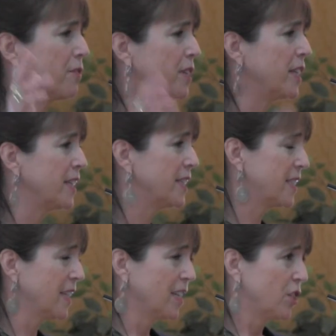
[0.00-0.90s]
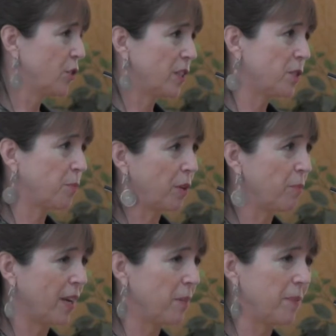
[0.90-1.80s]
of kids during spring
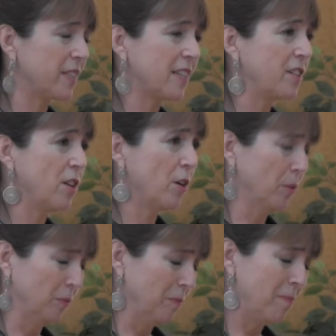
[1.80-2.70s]
break because I know